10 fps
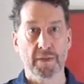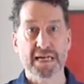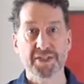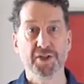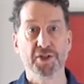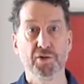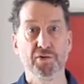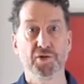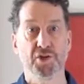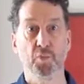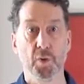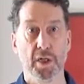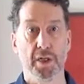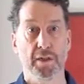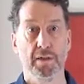Attitudes to
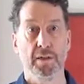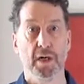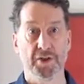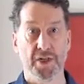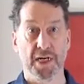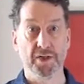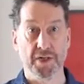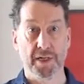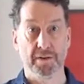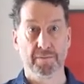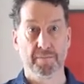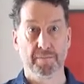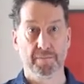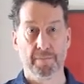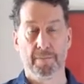work are changing.
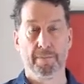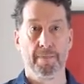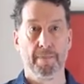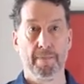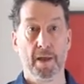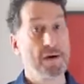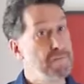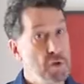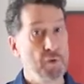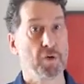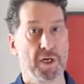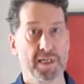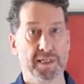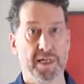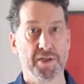Few
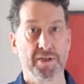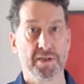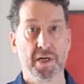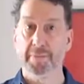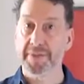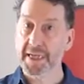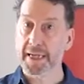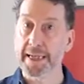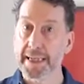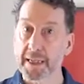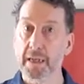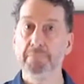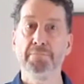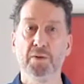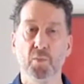organisations, particularly
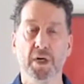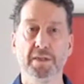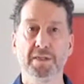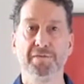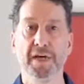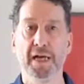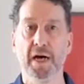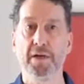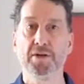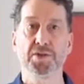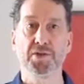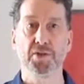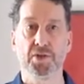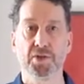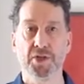incumbent ones, have yet
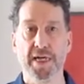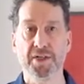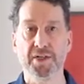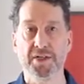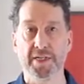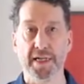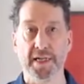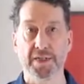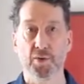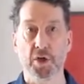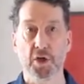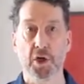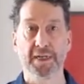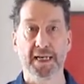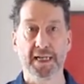understood the changes needed to
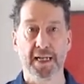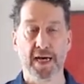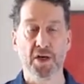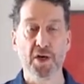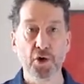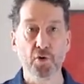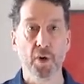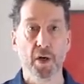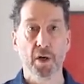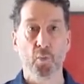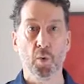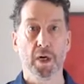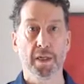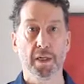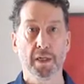accommodate that new
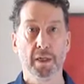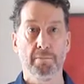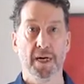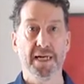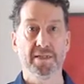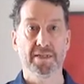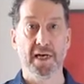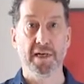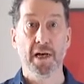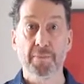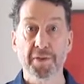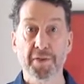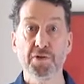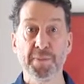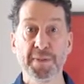worker mindset. But
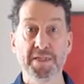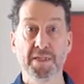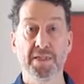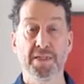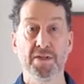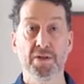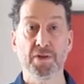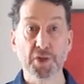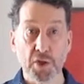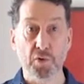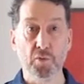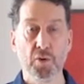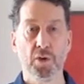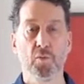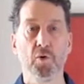those businesses that do
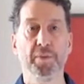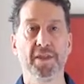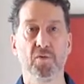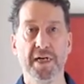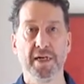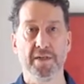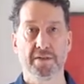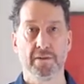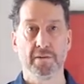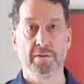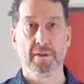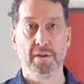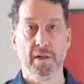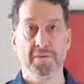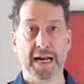will be the winners.
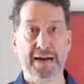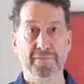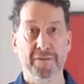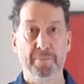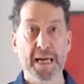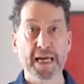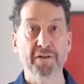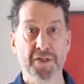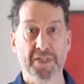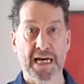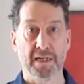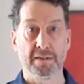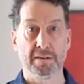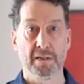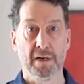They'll have the pick the
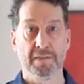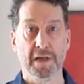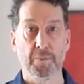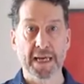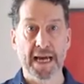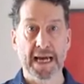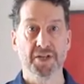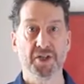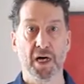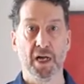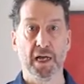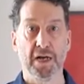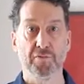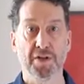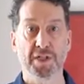talent They'll be agile
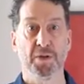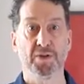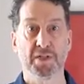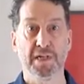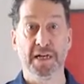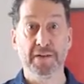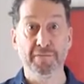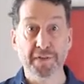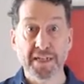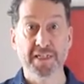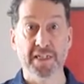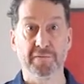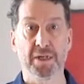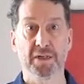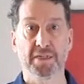and responsive and inventive
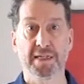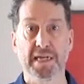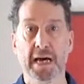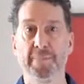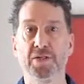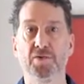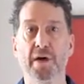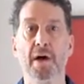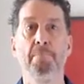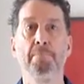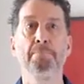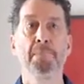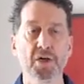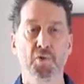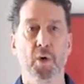because they tap into a
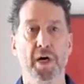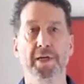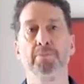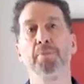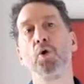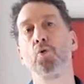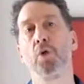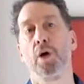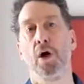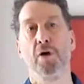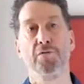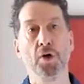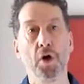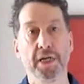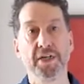much wider pool of
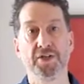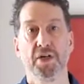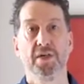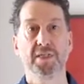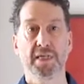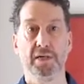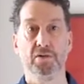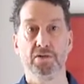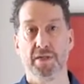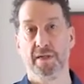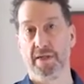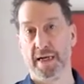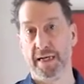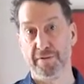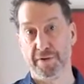knowledge, skills,
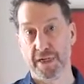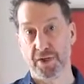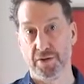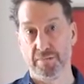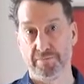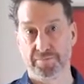and innovation.